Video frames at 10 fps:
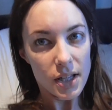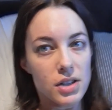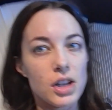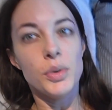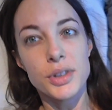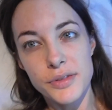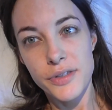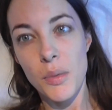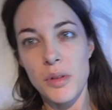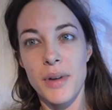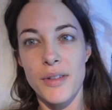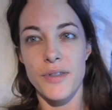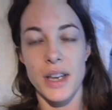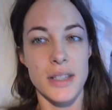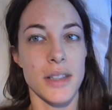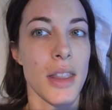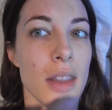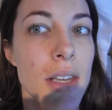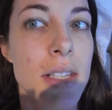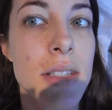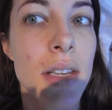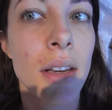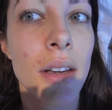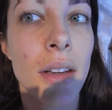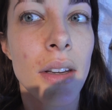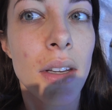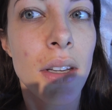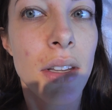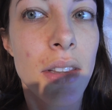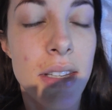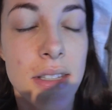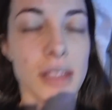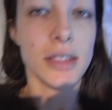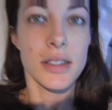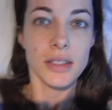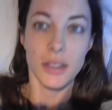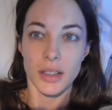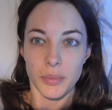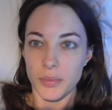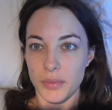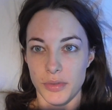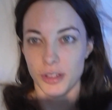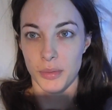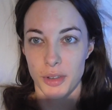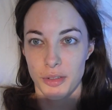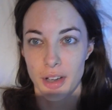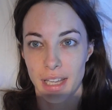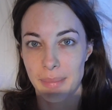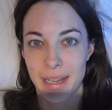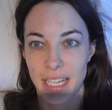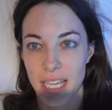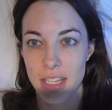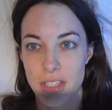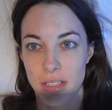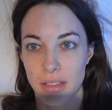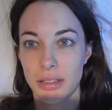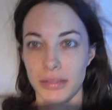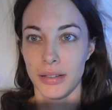as I don't want to film with my face like this is from the fucking medication.